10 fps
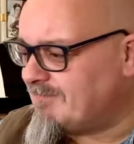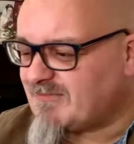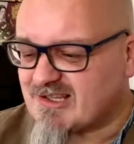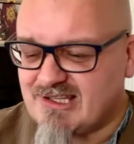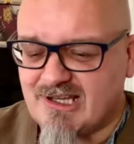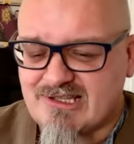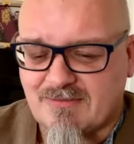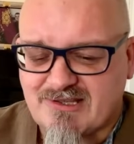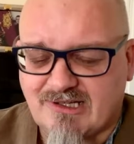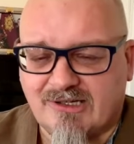seeing as I'm
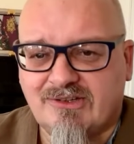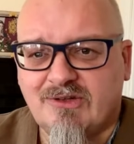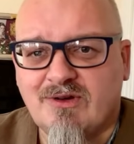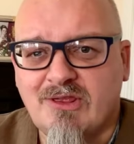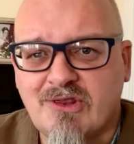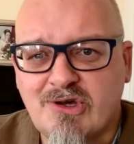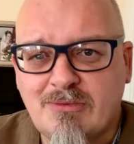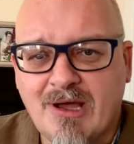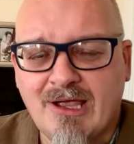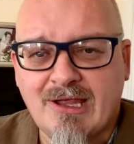starting to run through
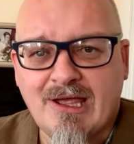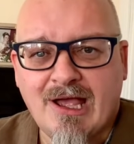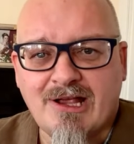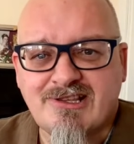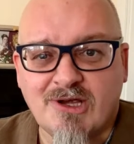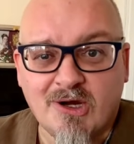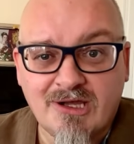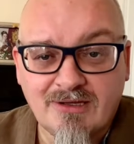my sock